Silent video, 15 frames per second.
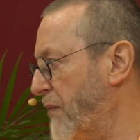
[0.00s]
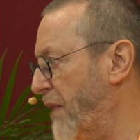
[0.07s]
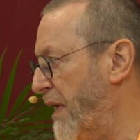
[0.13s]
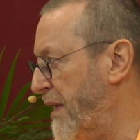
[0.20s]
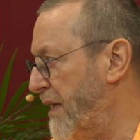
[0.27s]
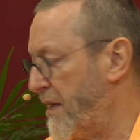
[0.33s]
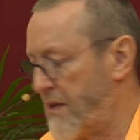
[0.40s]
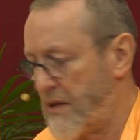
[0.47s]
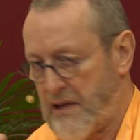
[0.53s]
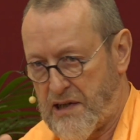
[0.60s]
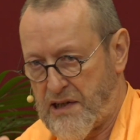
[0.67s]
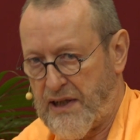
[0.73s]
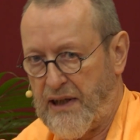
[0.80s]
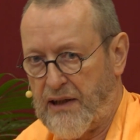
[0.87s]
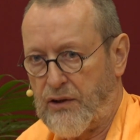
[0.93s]
and that
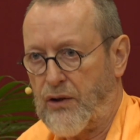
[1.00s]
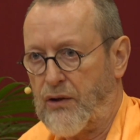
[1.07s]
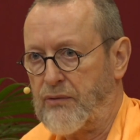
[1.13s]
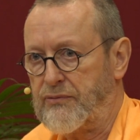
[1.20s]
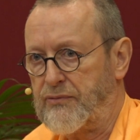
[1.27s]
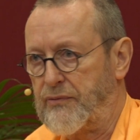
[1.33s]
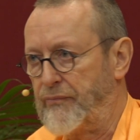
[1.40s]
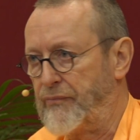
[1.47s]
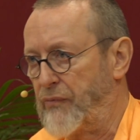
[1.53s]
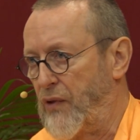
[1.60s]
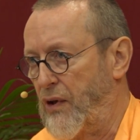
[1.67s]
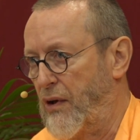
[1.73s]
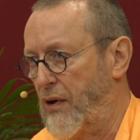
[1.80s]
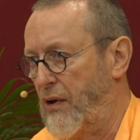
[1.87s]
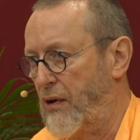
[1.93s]
state of
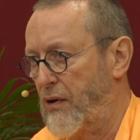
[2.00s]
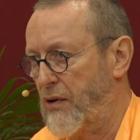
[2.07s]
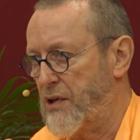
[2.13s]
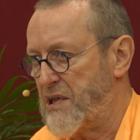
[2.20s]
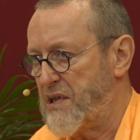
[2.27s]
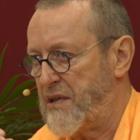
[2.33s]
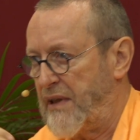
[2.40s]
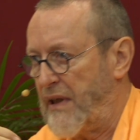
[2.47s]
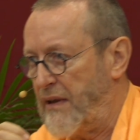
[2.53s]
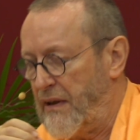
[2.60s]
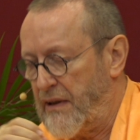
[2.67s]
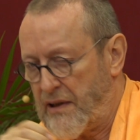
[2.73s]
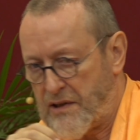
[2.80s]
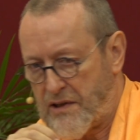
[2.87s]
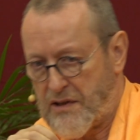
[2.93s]

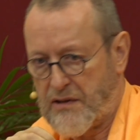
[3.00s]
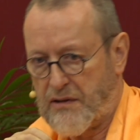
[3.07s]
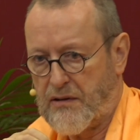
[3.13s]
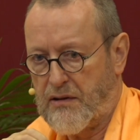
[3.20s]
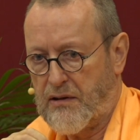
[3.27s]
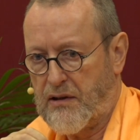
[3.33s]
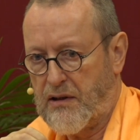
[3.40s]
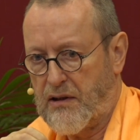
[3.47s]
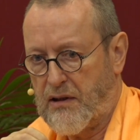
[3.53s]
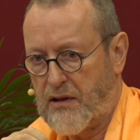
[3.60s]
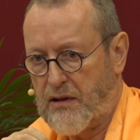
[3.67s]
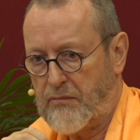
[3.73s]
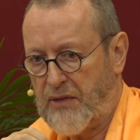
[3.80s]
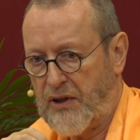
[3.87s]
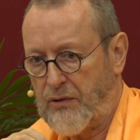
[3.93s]
steadiness,
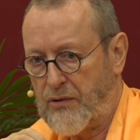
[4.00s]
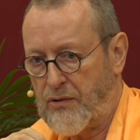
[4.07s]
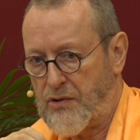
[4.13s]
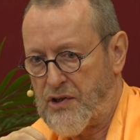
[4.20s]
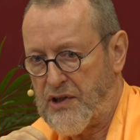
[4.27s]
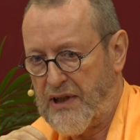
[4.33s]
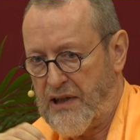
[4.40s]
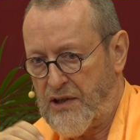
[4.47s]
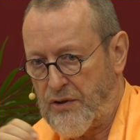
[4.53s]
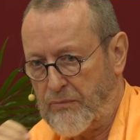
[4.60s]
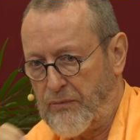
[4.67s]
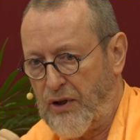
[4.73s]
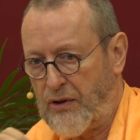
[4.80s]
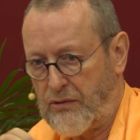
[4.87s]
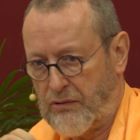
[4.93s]
because it's
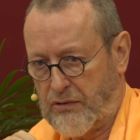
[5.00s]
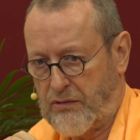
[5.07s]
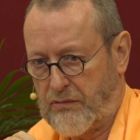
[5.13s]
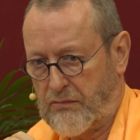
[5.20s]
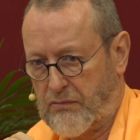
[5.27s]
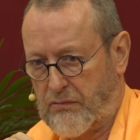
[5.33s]
about